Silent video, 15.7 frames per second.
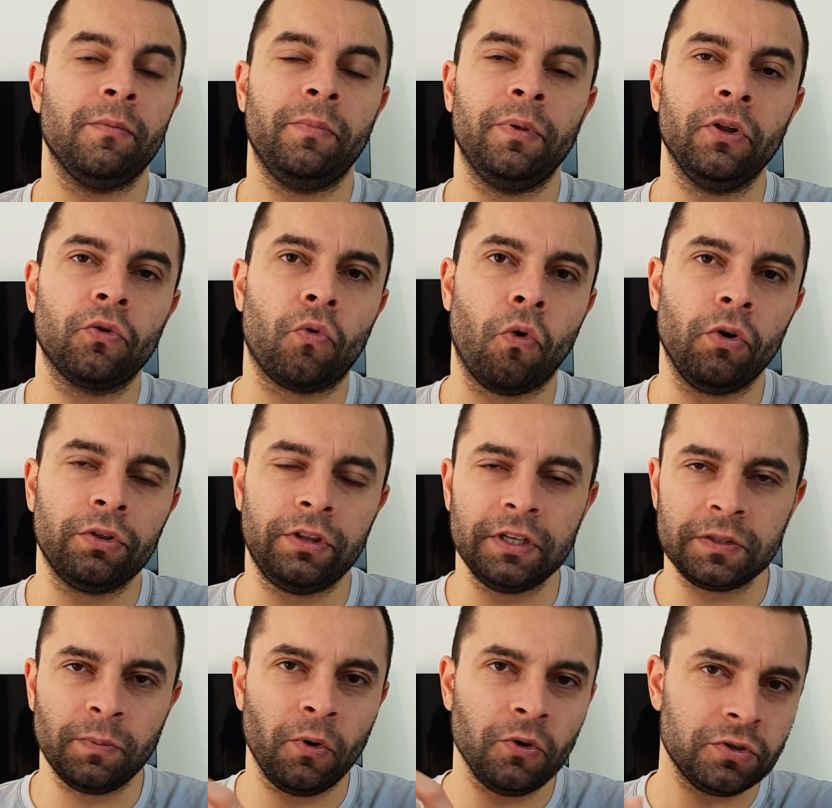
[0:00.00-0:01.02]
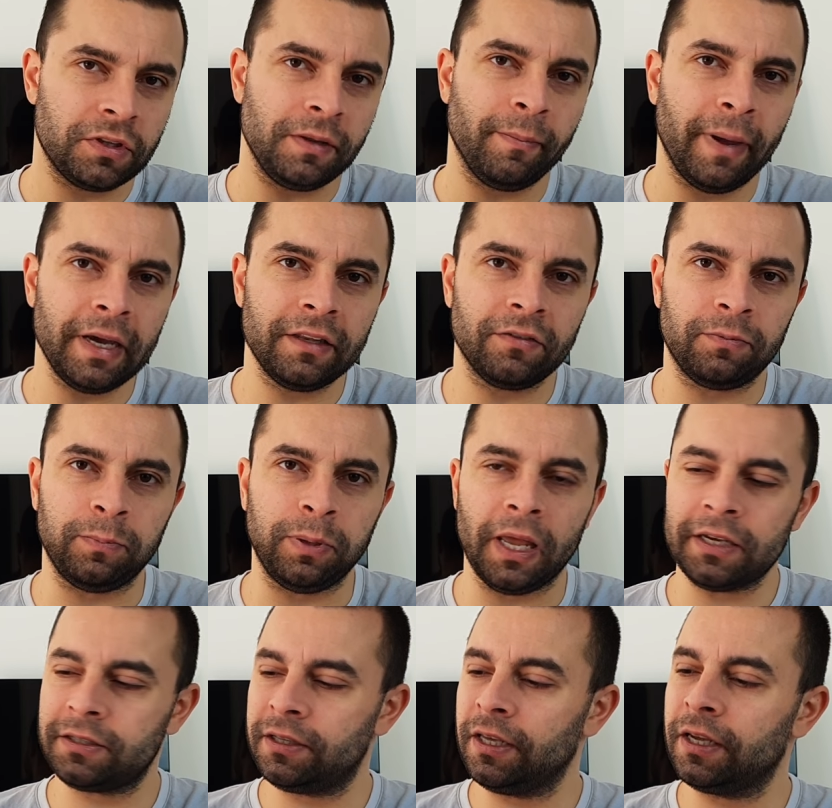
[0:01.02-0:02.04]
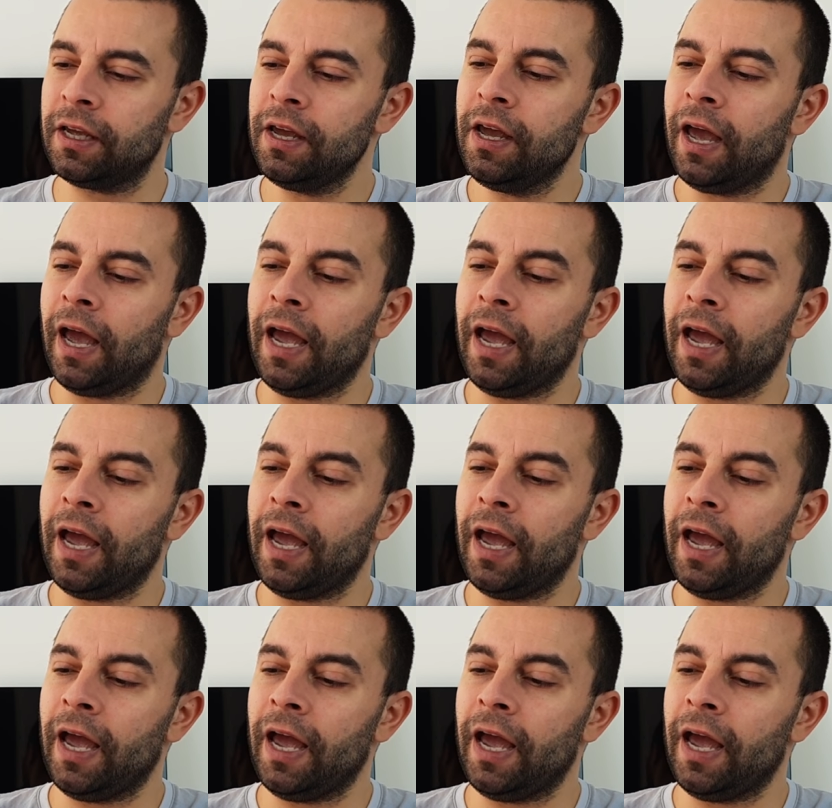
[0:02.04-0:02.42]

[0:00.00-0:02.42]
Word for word: and build quality it's mostly made of plastic